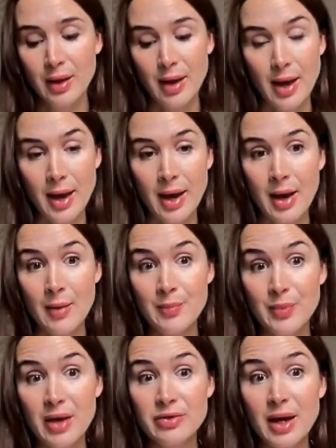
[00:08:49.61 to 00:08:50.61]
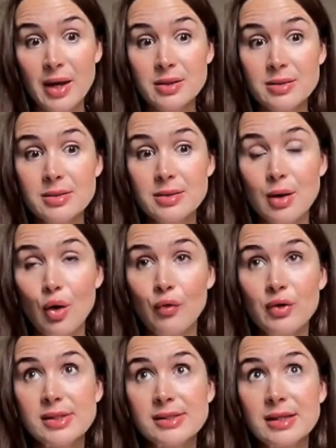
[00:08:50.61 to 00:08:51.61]
Um, and then
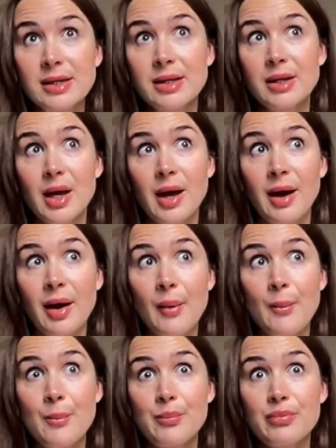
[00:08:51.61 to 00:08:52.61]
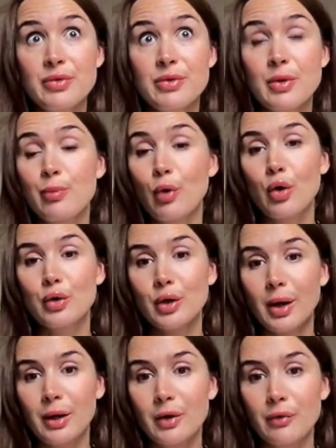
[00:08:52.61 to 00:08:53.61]
obviously um, the broader
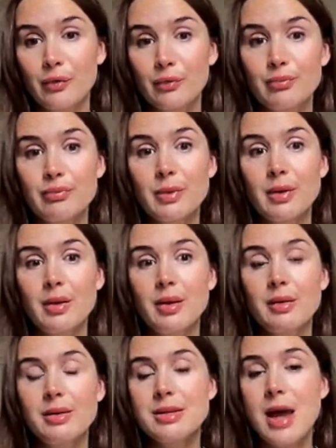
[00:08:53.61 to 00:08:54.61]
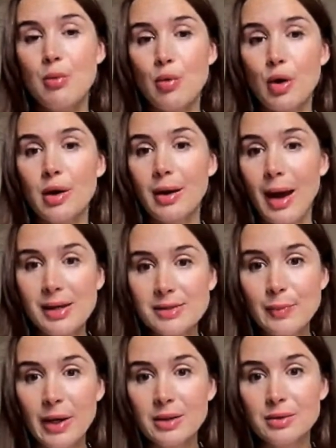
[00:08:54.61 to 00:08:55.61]
kind of network
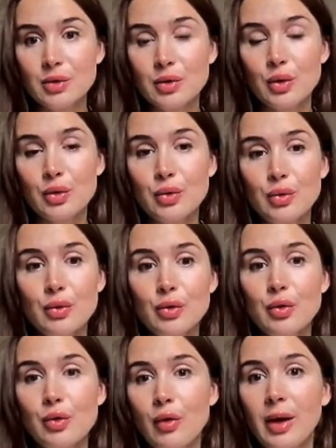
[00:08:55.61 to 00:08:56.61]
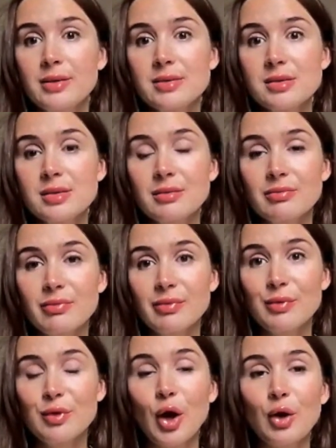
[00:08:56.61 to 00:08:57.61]
aspect you know you you create
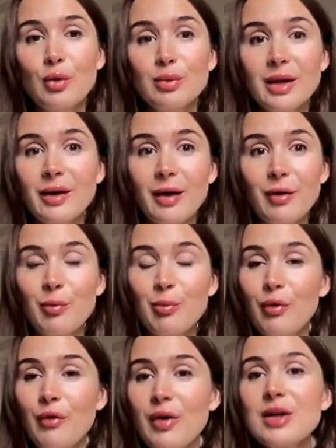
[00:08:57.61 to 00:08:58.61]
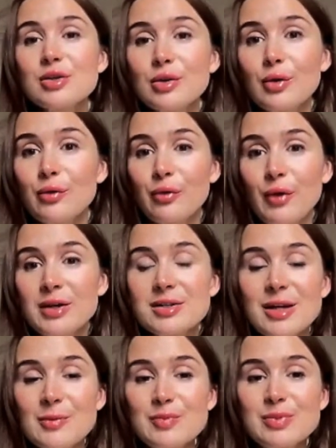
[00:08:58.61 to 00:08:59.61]
not only kind of professional
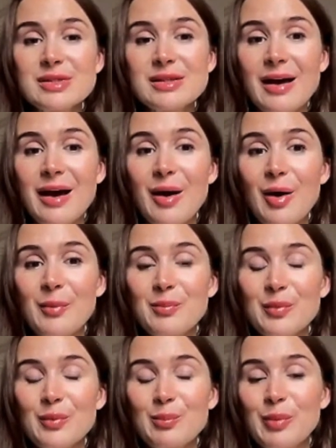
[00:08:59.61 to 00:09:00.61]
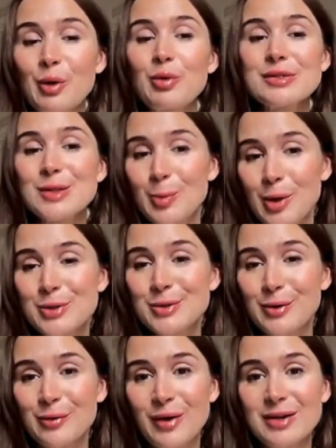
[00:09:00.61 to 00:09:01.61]
friendships uh, but also
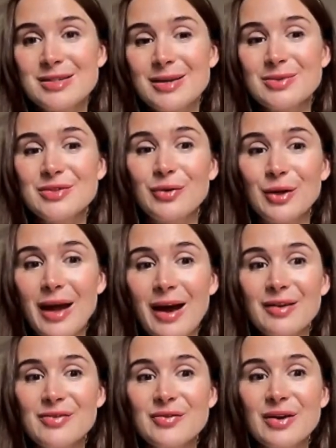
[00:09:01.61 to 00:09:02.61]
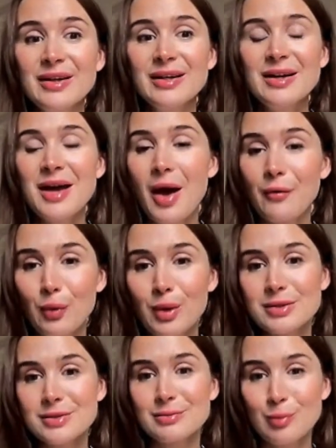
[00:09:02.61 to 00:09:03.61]
personal friendships for life
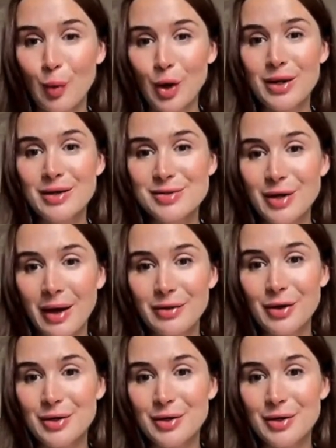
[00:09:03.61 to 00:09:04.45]
everyone's working together